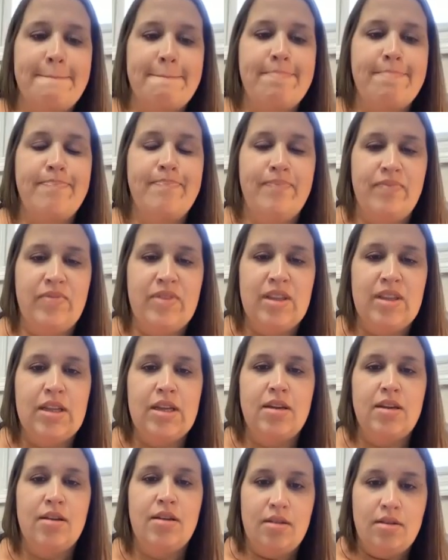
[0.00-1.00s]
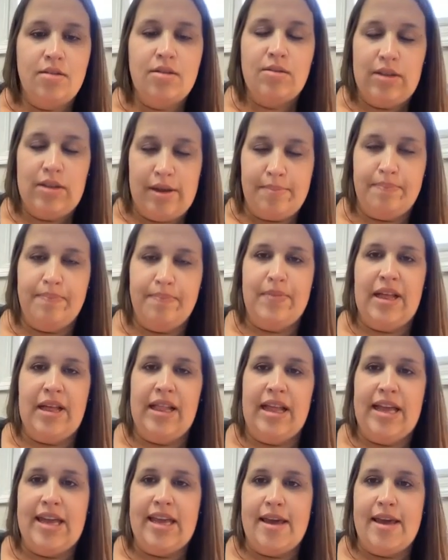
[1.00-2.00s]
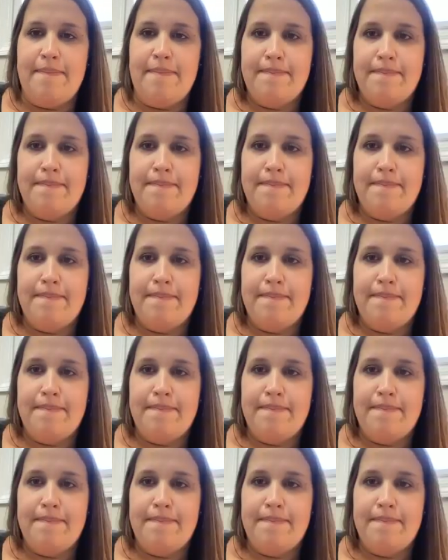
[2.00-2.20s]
Does that sound fair? Yep, I like it.